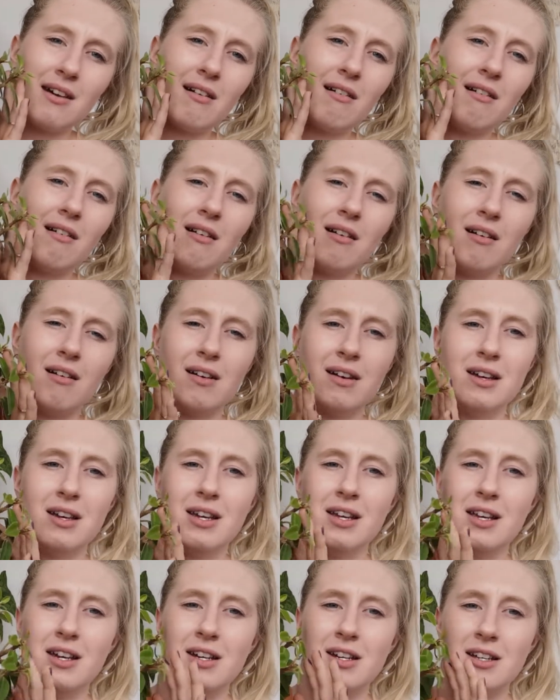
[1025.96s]
Oh,
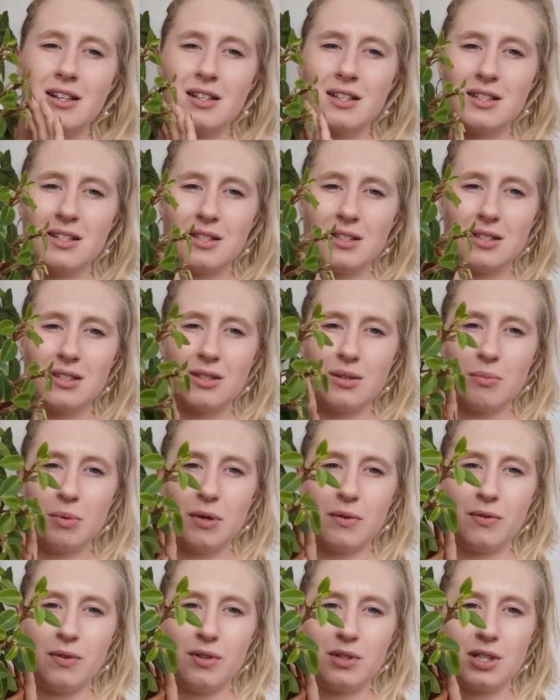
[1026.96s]
so
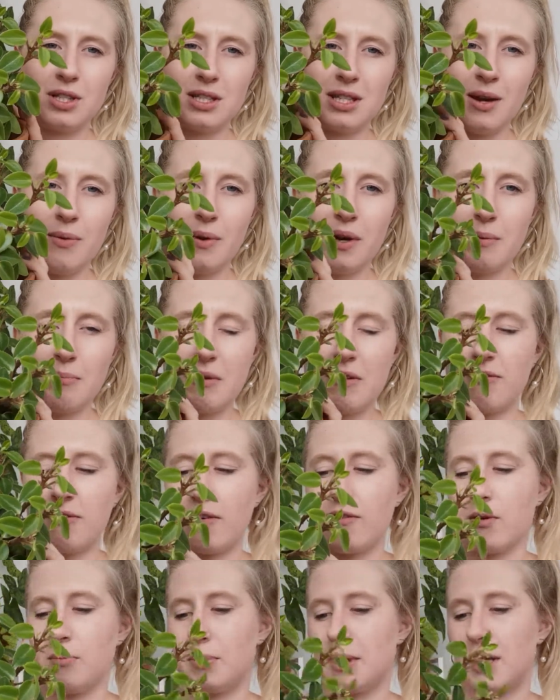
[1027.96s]
beautiful. She's like one of my
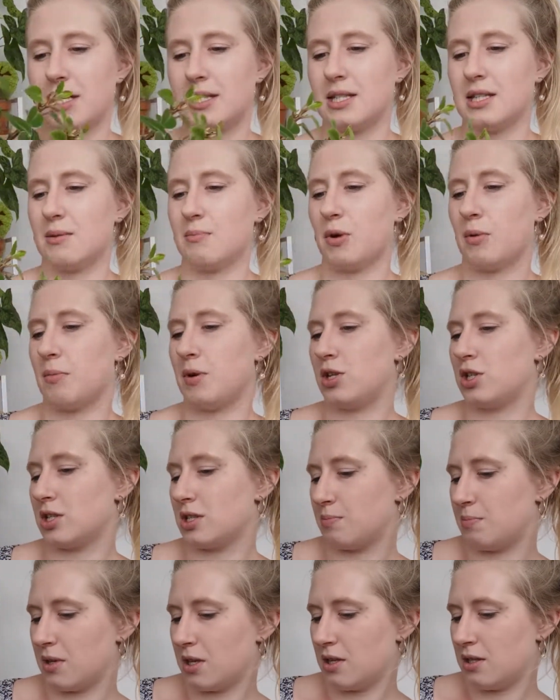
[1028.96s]
favorite plants at the moment
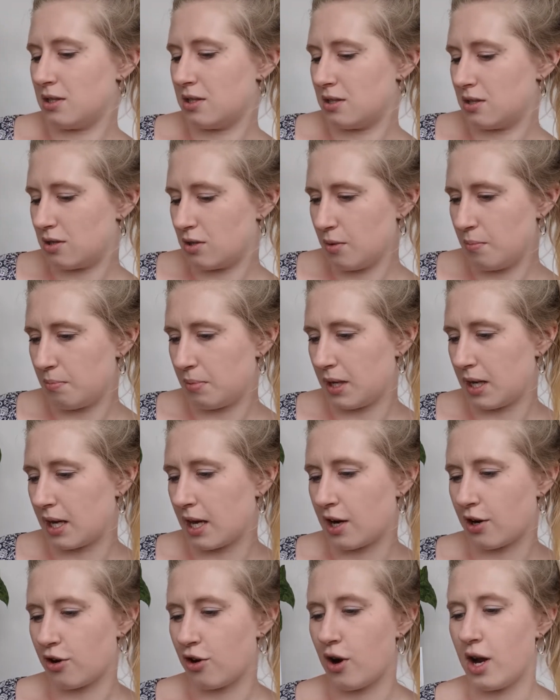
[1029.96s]
just because it's so big. I
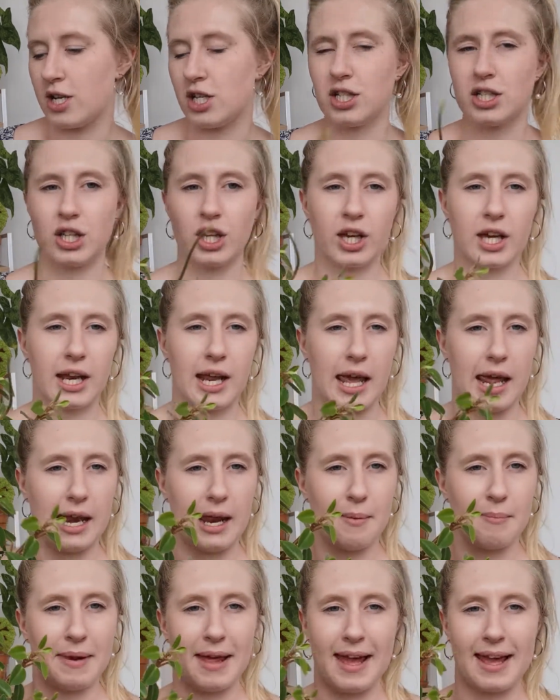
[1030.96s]
don't know, I just look at it and
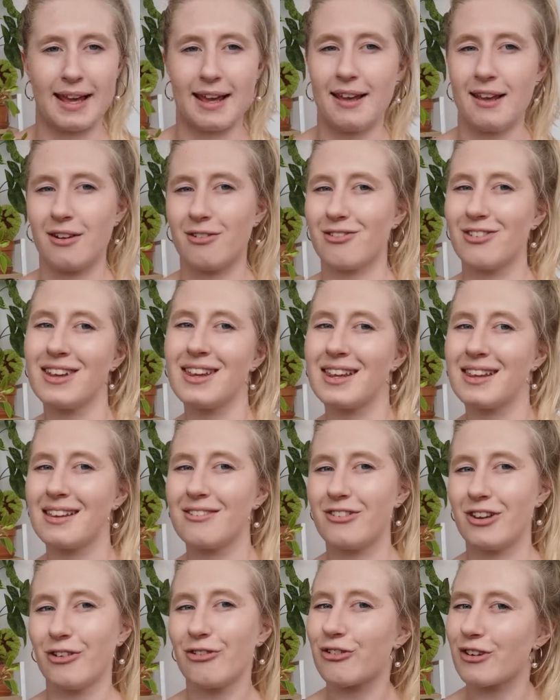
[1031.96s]
I'm like,
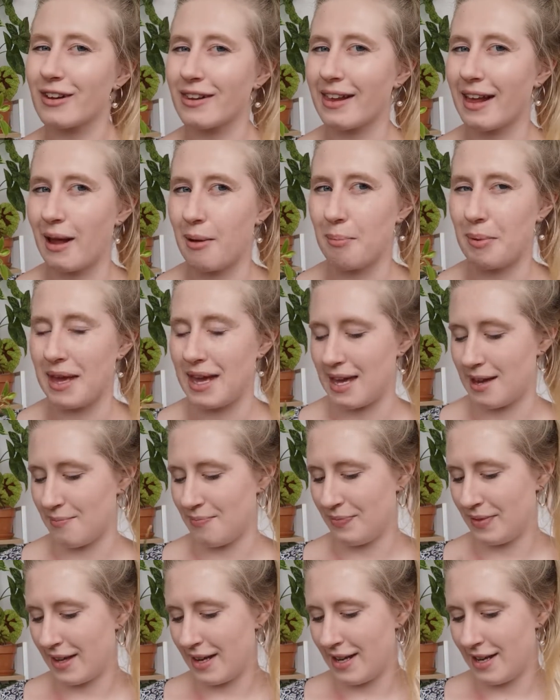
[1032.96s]
feel really happy.
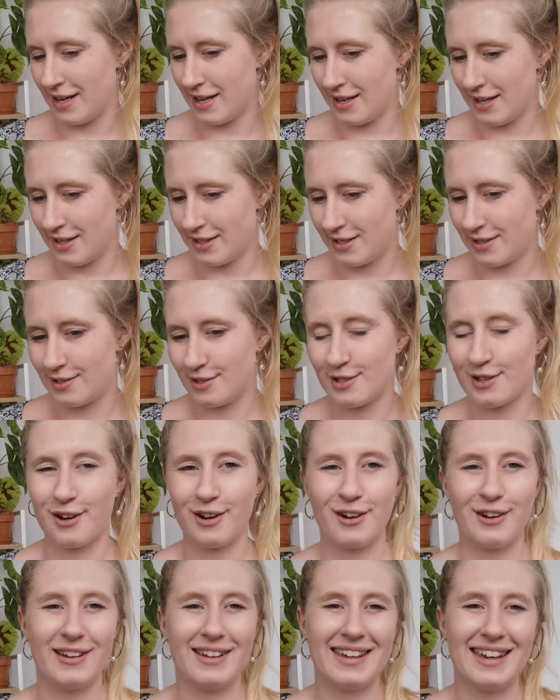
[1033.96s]

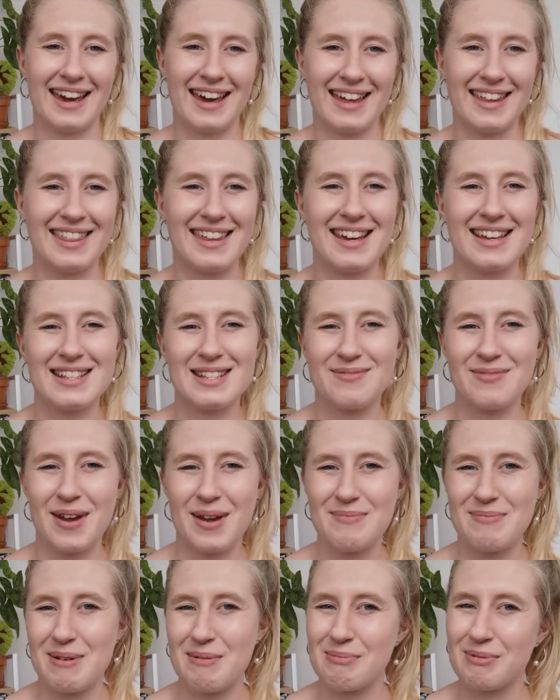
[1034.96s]
So yeah, that's my
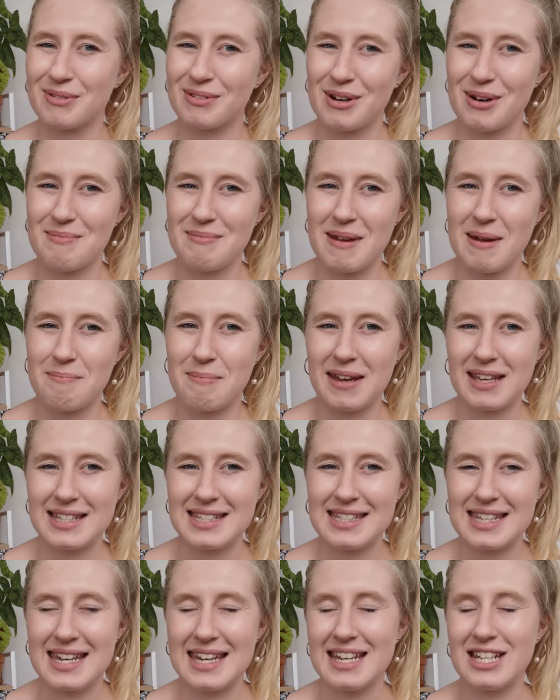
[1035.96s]
Peperomia
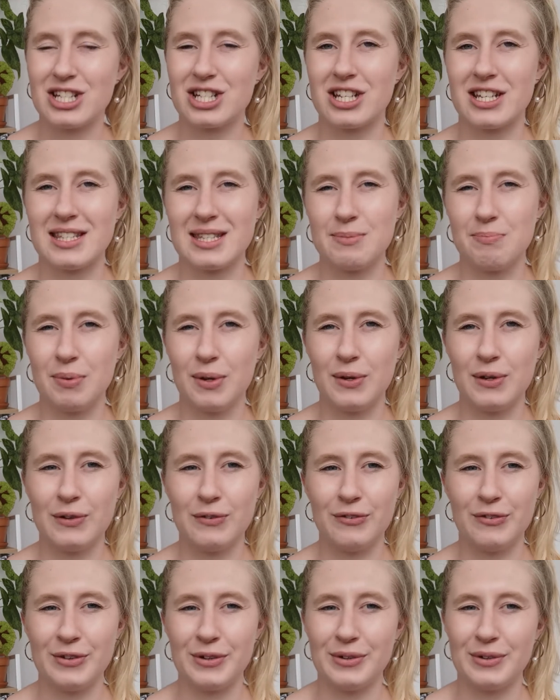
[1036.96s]
Pixie. She's
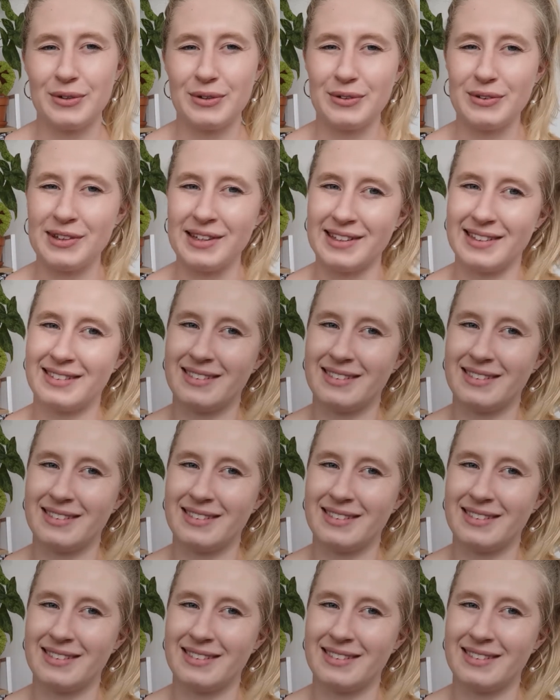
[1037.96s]
beautiful.